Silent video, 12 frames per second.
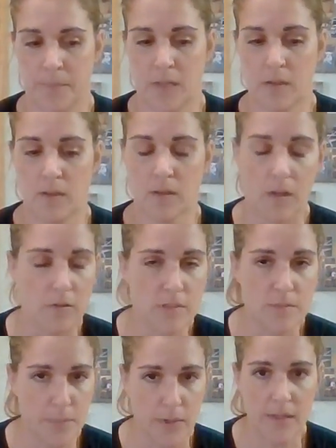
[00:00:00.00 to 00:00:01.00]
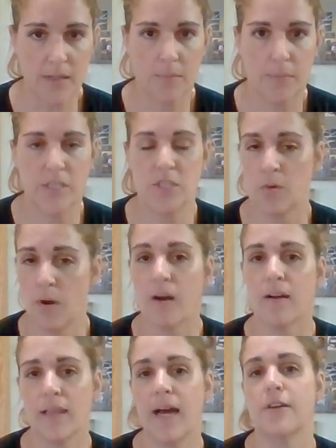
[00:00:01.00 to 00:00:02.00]
closed book, but you are
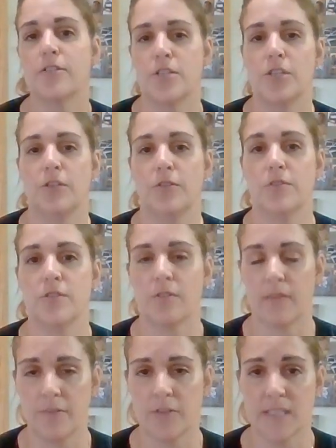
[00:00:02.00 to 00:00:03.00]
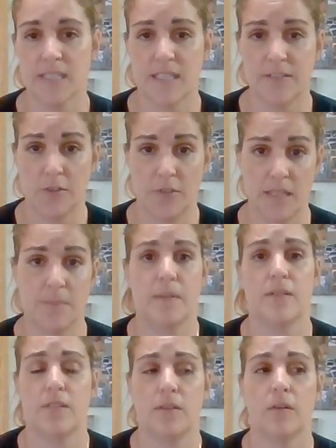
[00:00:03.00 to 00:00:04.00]
allowed to use your references if you need
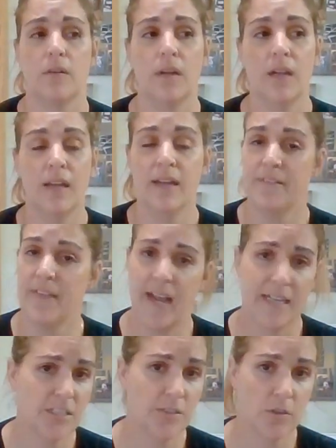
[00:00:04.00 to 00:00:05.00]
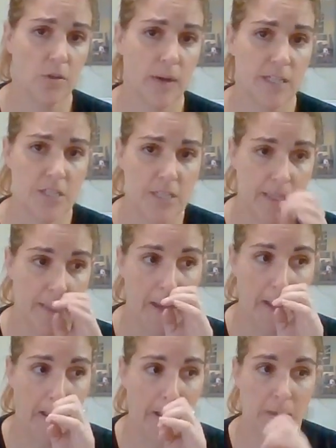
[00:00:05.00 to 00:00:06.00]
to. They ask you a question
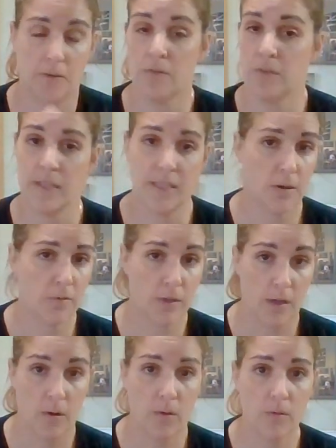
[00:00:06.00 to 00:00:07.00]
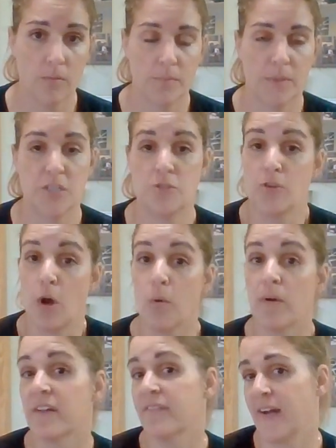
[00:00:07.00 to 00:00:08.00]
and you really don't know, but you know where
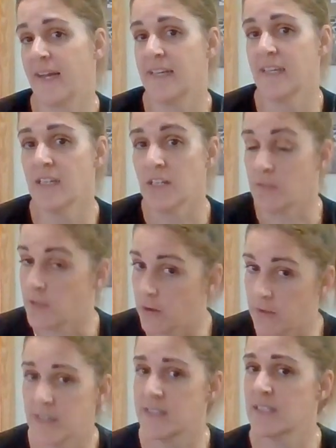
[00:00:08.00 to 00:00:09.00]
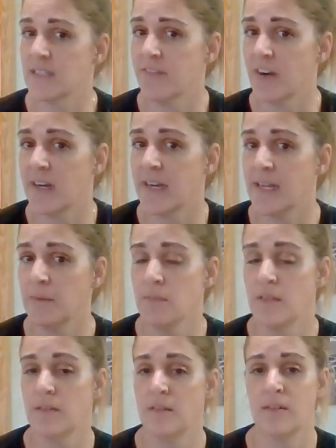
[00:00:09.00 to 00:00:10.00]
to find it. You know that it's in the FAR aim,
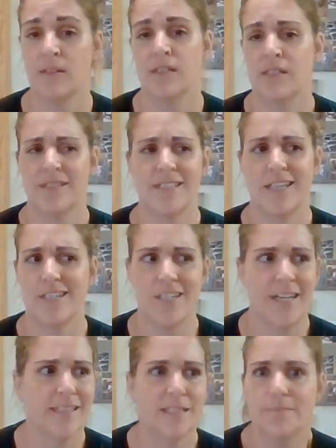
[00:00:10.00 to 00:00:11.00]
such as,